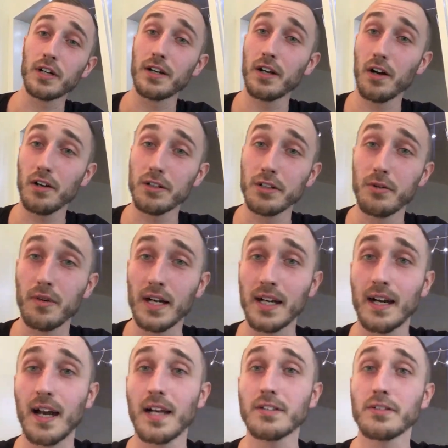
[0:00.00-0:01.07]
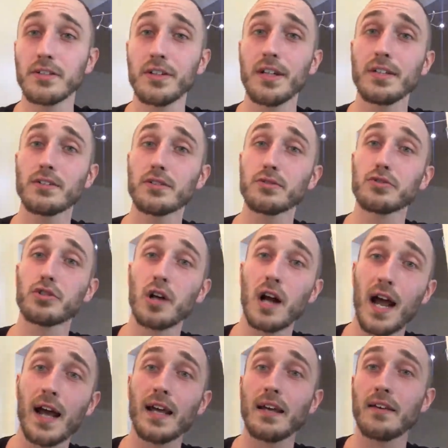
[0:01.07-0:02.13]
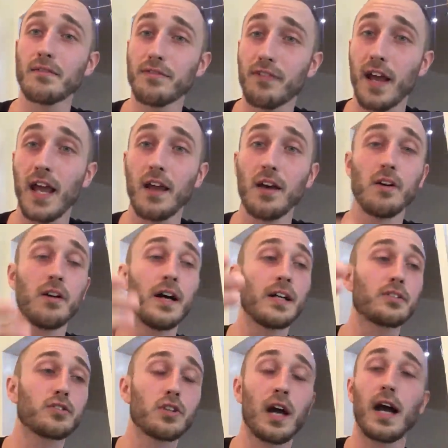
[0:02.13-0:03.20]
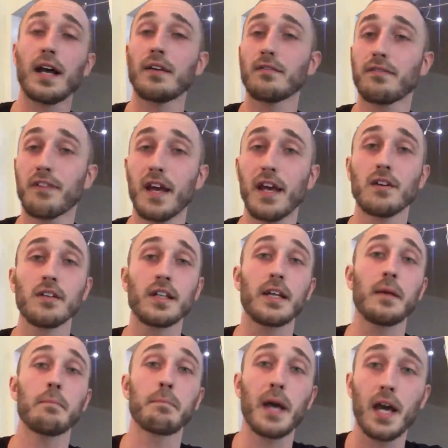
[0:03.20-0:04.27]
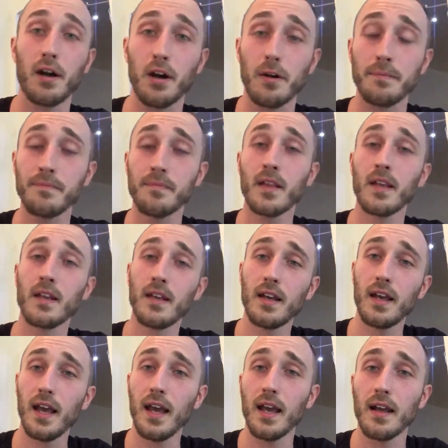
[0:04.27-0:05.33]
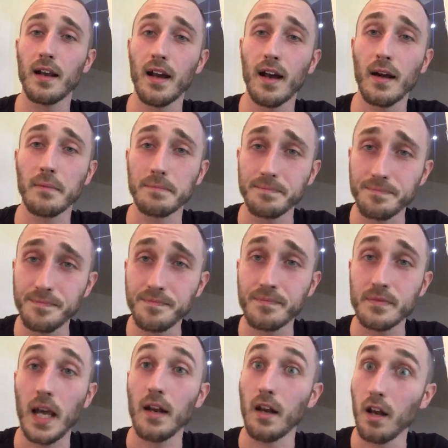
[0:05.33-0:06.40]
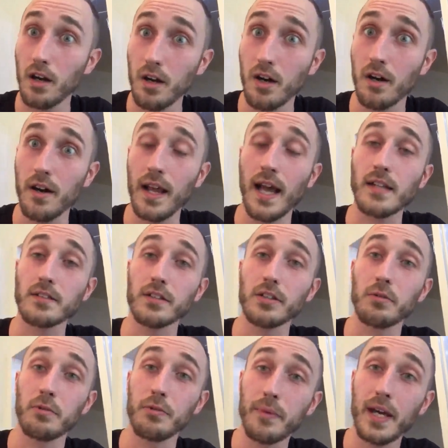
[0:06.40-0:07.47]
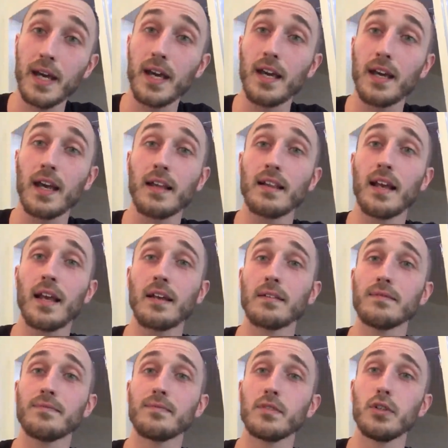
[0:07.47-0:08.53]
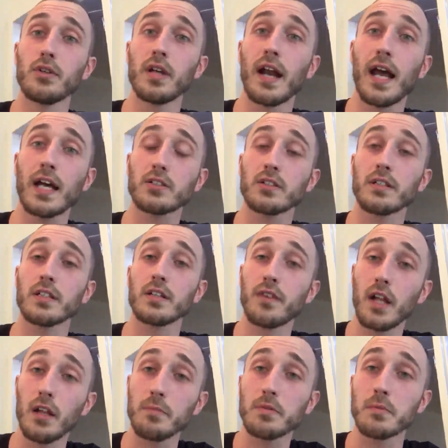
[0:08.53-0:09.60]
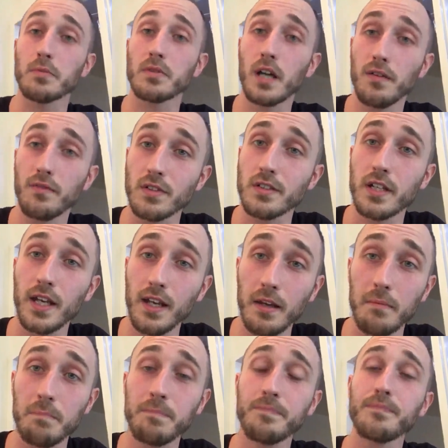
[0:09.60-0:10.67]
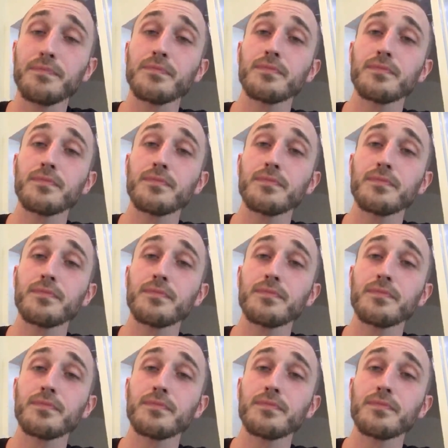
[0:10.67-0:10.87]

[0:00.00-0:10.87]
an adult, you recognize you need to try and fail and get better and learn as a human being, and then you can actually develop some self-esteem